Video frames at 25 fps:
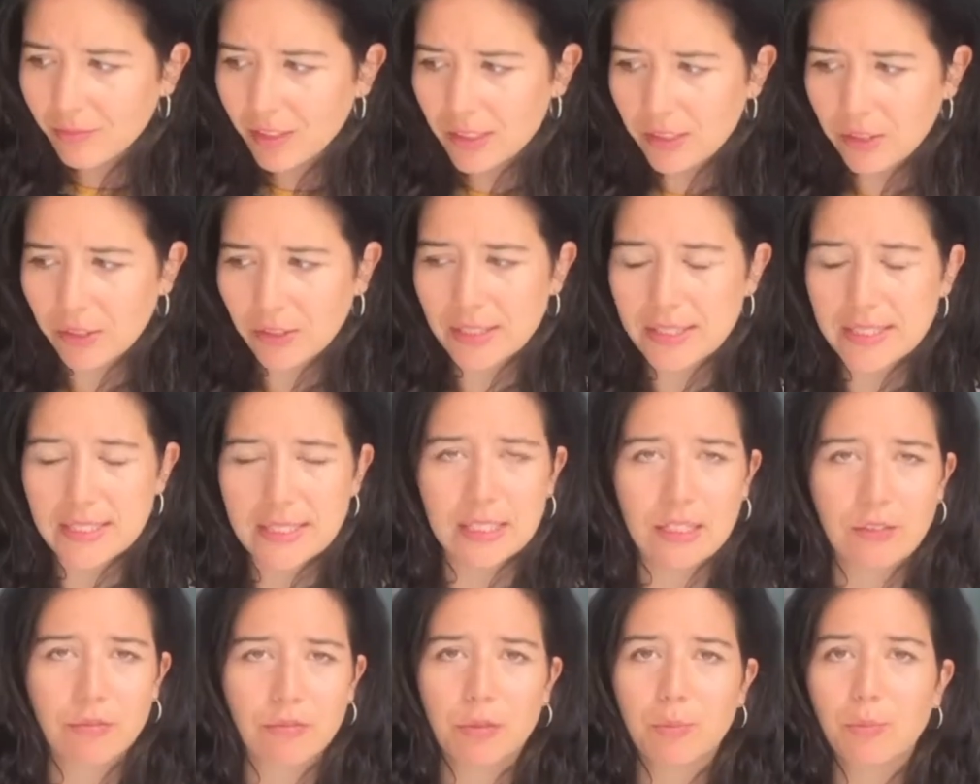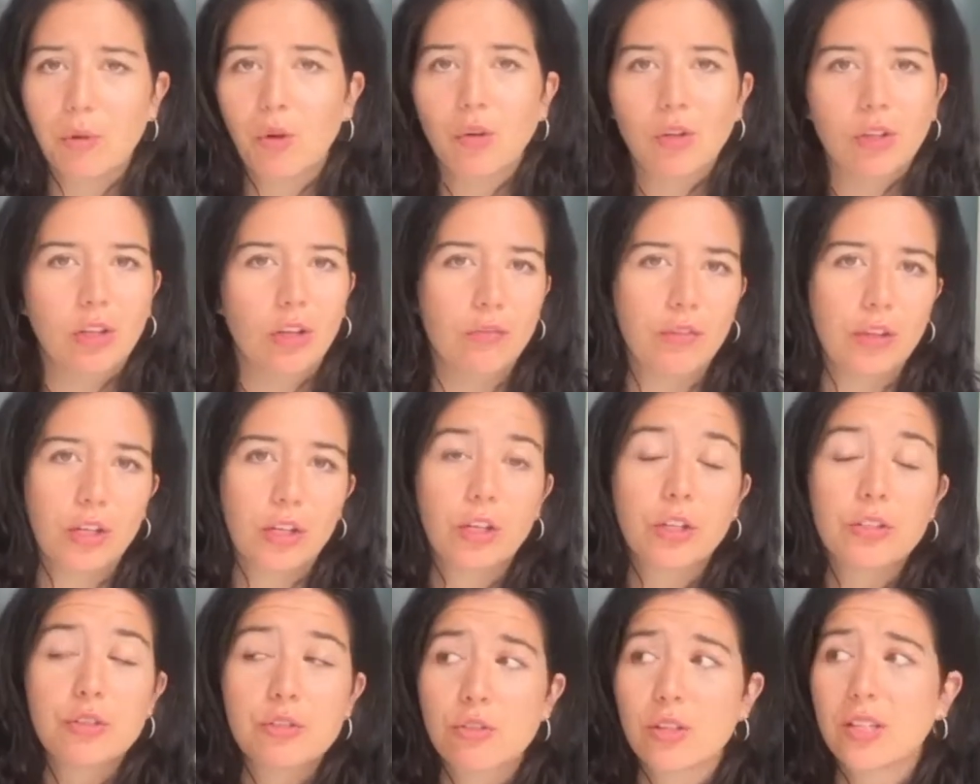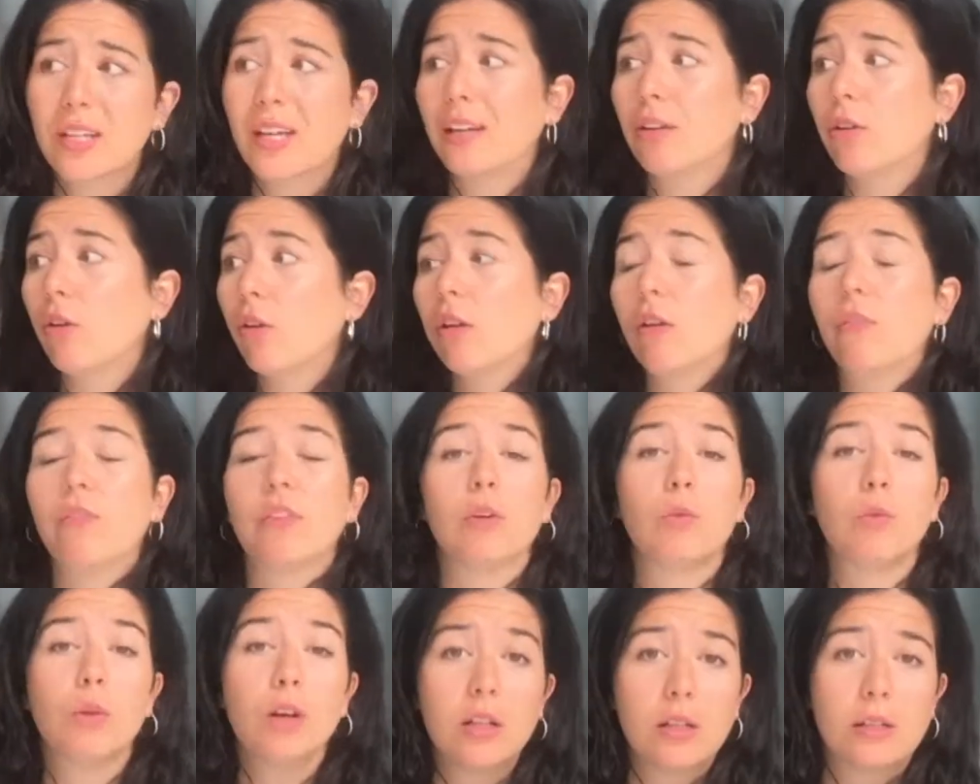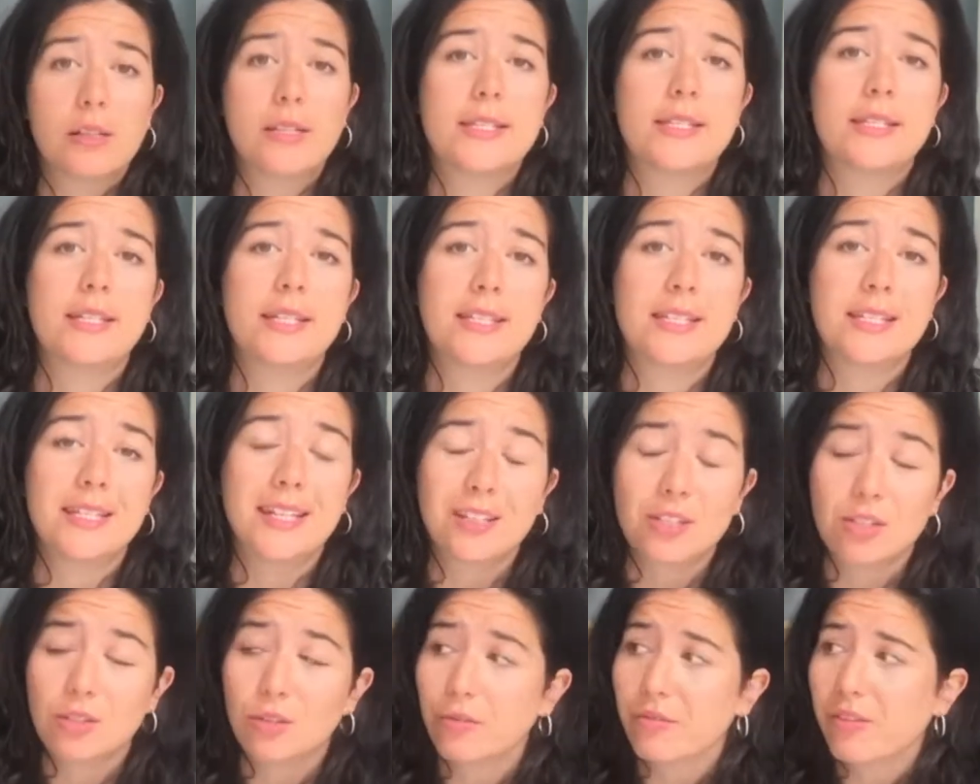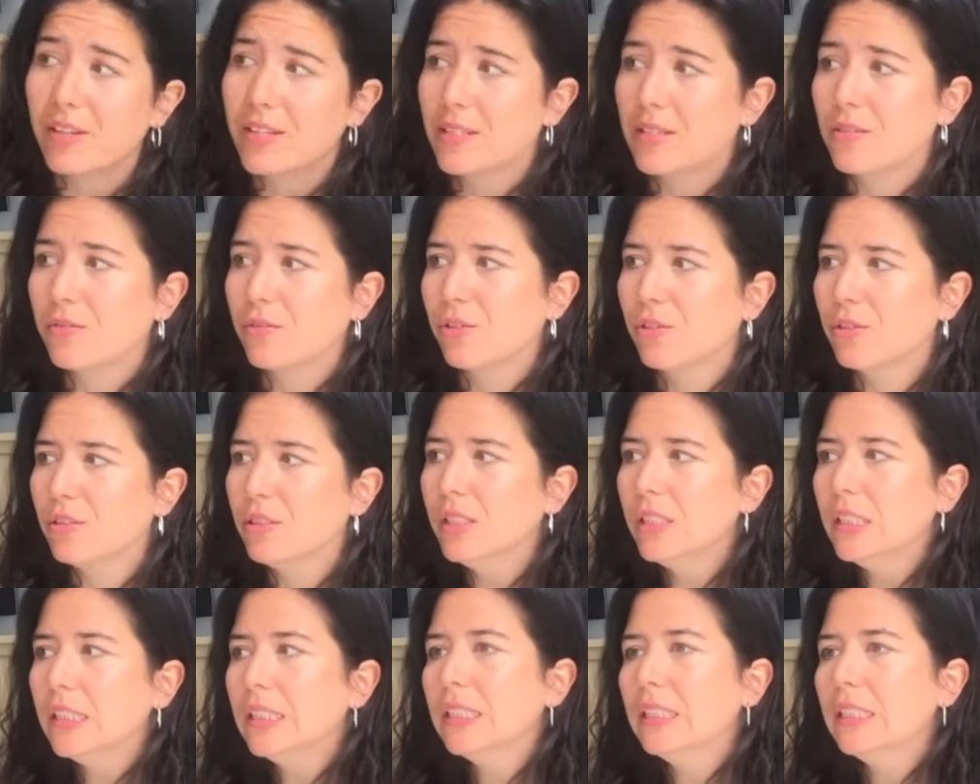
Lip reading: you can see from all over the country and all over the world. There's an international festival,